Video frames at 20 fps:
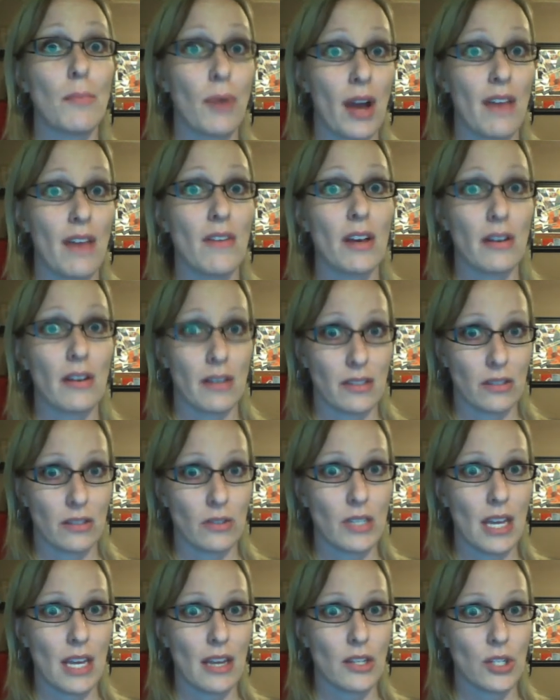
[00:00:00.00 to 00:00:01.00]
private
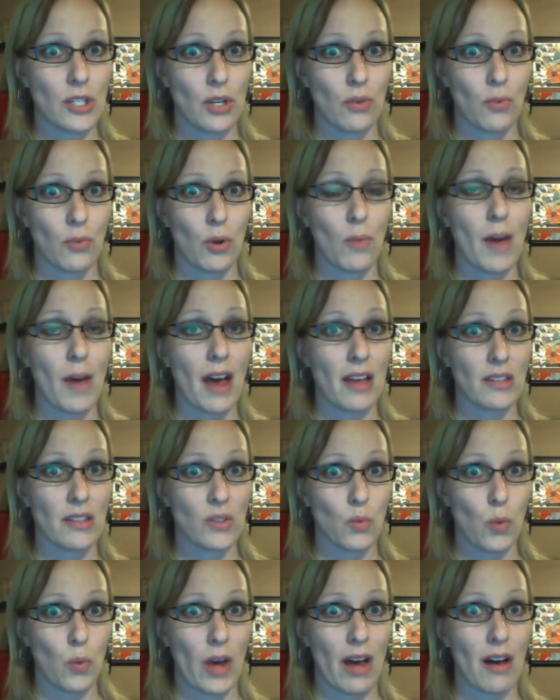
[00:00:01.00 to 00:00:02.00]
consultation room
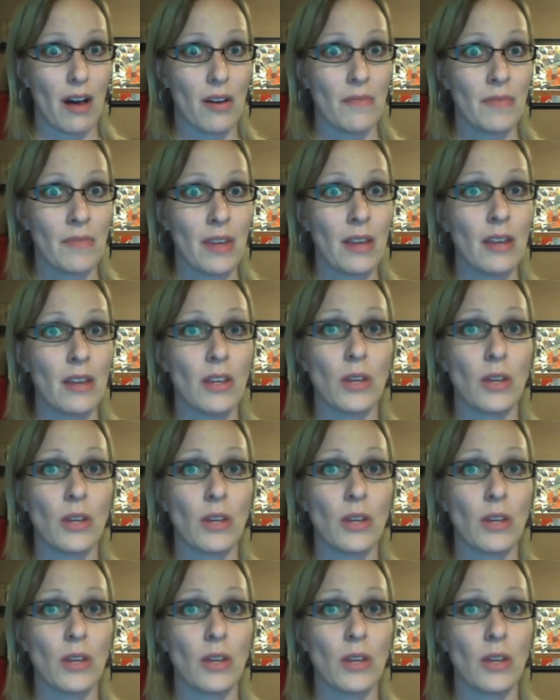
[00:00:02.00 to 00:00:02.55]
as well.